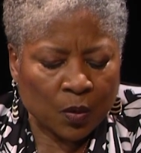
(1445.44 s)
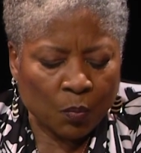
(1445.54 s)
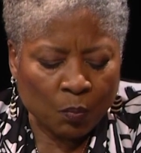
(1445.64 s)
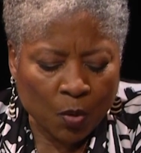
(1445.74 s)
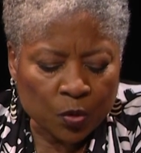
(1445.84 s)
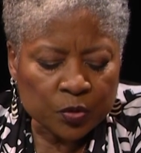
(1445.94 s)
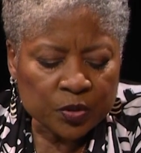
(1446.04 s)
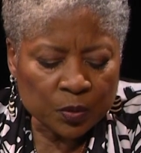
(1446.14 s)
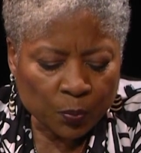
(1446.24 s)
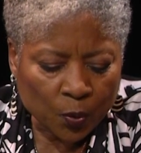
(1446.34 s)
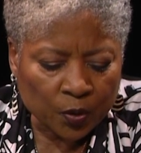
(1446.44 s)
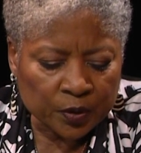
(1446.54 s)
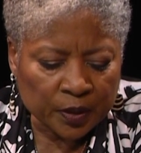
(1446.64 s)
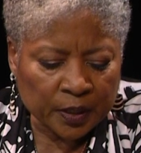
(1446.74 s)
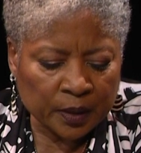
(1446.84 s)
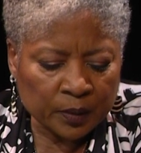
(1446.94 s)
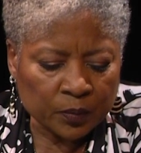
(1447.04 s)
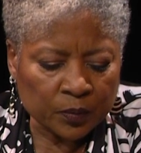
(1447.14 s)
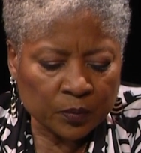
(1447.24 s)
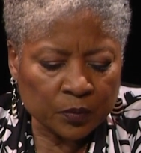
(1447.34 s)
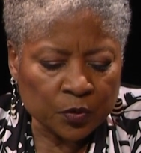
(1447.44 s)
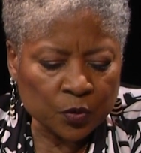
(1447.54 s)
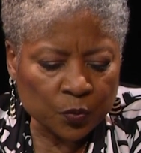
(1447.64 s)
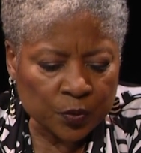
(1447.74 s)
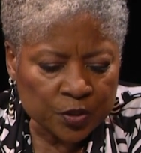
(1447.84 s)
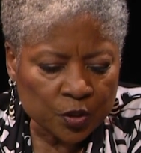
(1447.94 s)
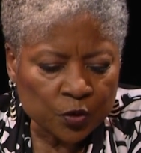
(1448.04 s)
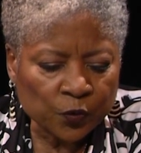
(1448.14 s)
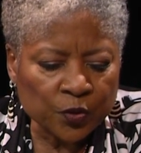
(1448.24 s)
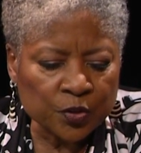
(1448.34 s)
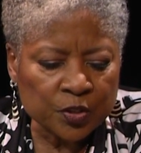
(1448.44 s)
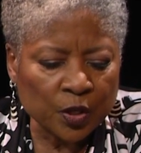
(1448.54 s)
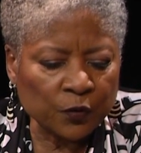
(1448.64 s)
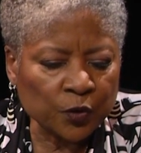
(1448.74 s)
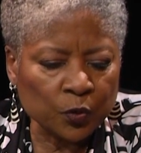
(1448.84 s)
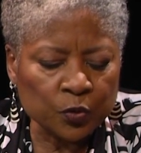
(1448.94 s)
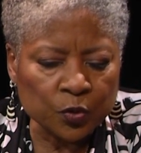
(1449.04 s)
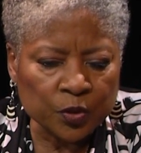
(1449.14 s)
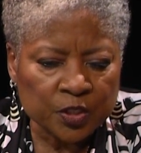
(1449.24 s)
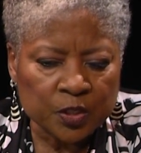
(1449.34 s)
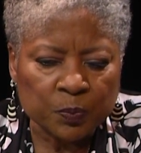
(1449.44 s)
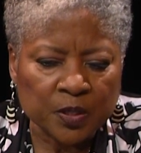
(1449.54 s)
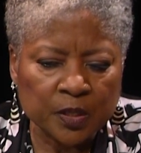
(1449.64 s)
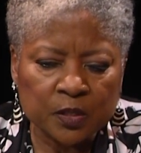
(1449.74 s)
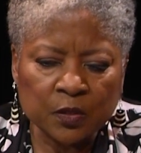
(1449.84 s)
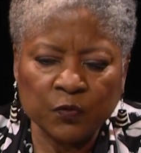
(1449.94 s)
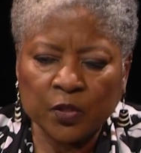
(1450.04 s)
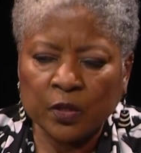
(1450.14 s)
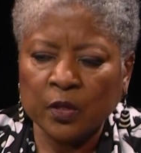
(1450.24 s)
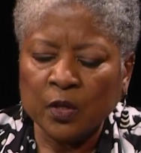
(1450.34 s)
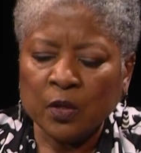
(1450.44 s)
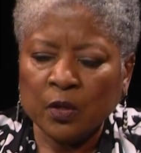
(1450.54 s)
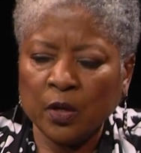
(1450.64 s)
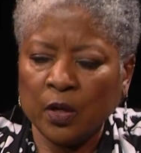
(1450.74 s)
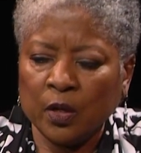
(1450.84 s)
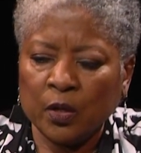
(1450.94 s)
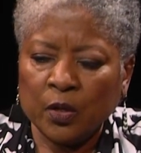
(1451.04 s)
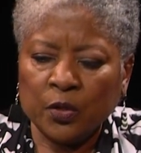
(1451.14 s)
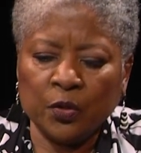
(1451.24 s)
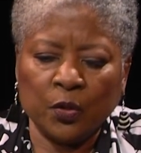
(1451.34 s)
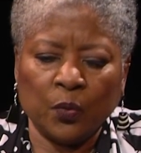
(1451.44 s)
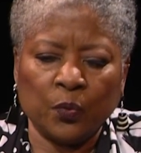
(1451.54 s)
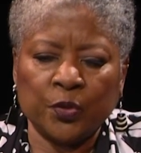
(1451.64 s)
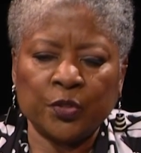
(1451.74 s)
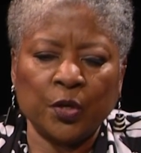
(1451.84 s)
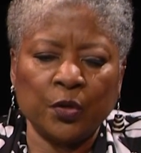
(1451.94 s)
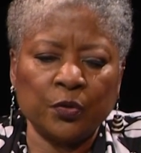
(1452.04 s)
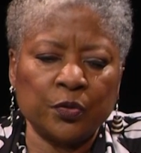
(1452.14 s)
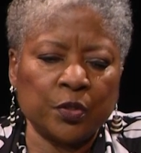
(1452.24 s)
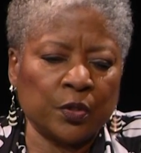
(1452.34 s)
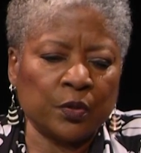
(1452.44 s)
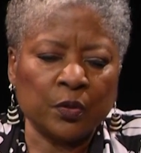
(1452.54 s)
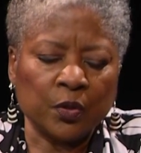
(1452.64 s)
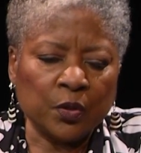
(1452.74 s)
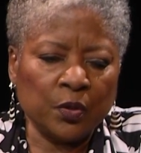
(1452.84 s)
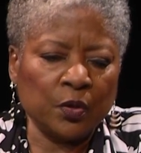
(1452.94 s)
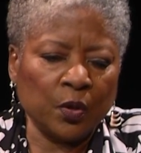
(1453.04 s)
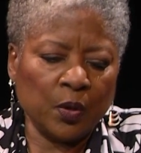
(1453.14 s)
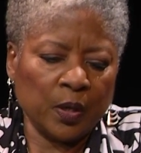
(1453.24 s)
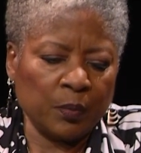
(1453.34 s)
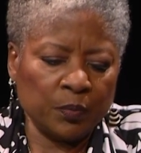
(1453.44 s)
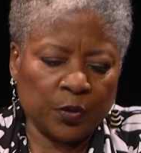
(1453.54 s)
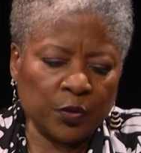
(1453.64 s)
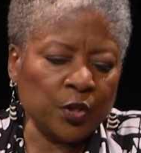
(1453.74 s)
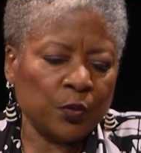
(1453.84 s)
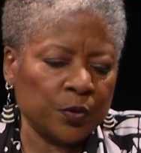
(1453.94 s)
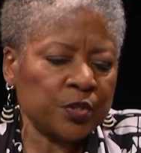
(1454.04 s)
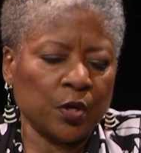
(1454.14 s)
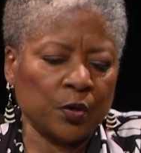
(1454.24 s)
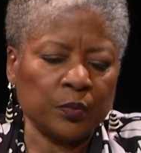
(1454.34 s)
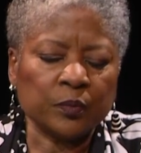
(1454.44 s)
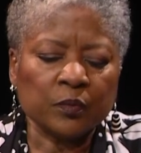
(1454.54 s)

Most importantly, do the research for yourself. Don't do it just because of the, return to, the year return.